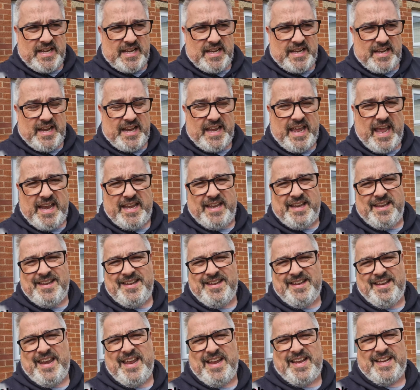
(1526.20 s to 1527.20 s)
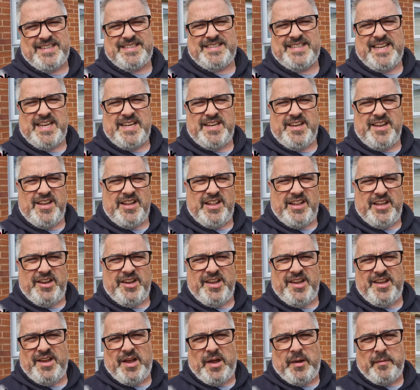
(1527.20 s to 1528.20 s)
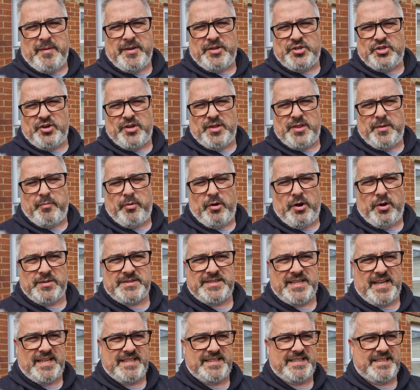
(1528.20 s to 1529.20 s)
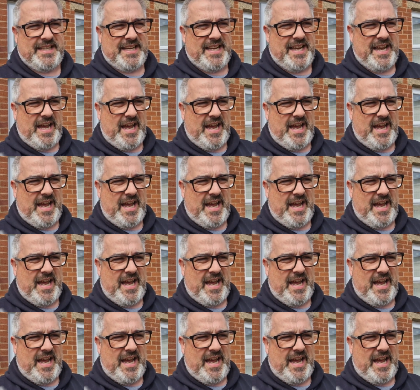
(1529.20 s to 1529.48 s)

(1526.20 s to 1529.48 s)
again, like I said earlier, I'm enjoying the process.